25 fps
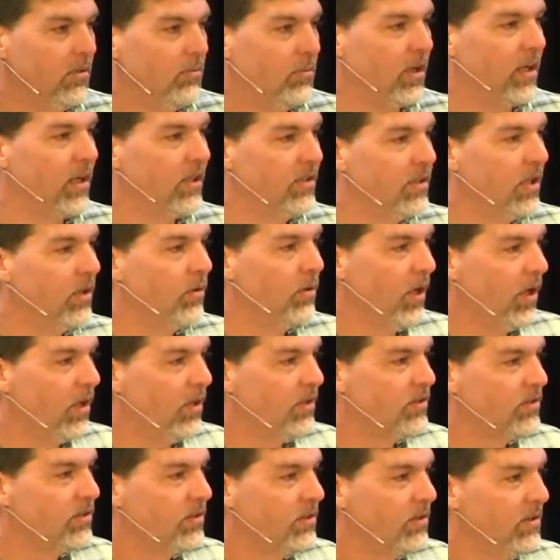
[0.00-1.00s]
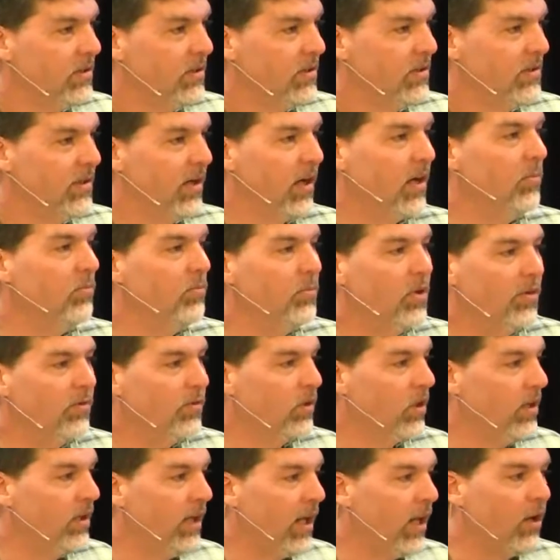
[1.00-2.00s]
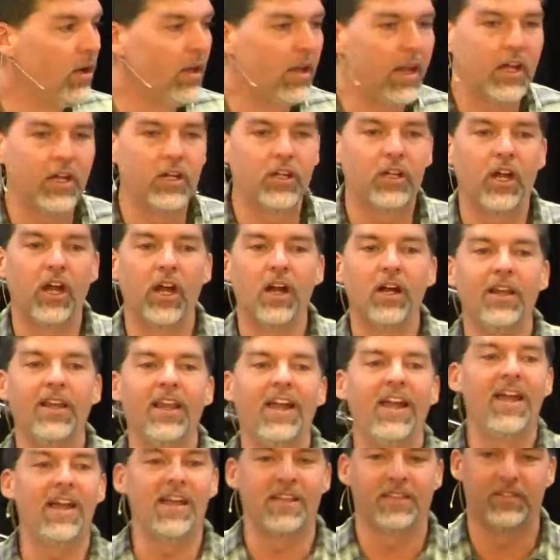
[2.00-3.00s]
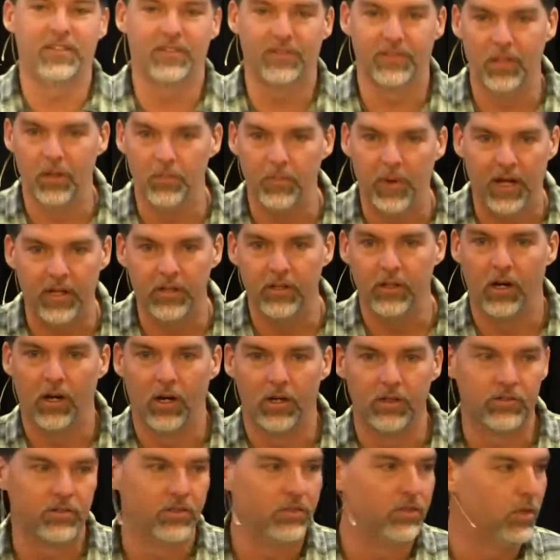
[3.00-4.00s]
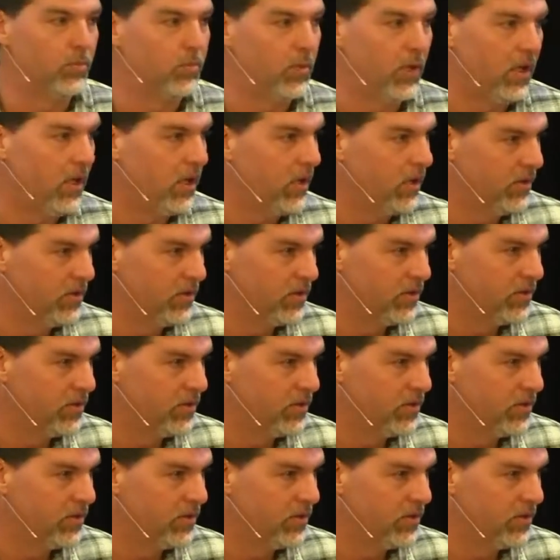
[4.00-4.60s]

But can I tell you what else? They're ambivalent. They, don't, they could care less about your hurts and your pains.